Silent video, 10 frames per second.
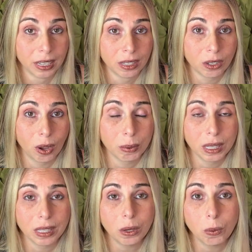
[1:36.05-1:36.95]
So I was
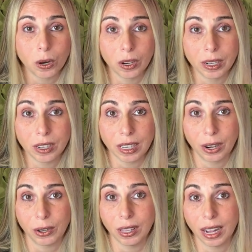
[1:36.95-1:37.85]
a little worried because I
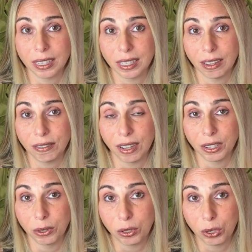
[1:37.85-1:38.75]
heard a lot of stuff on
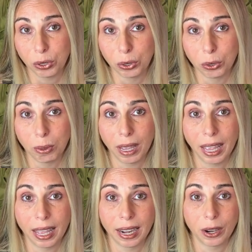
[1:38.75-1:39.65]
YouTube
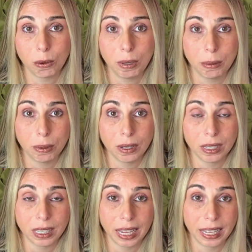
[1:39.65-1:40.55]
and I heard people
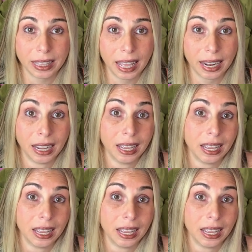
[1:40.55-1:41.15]
saying that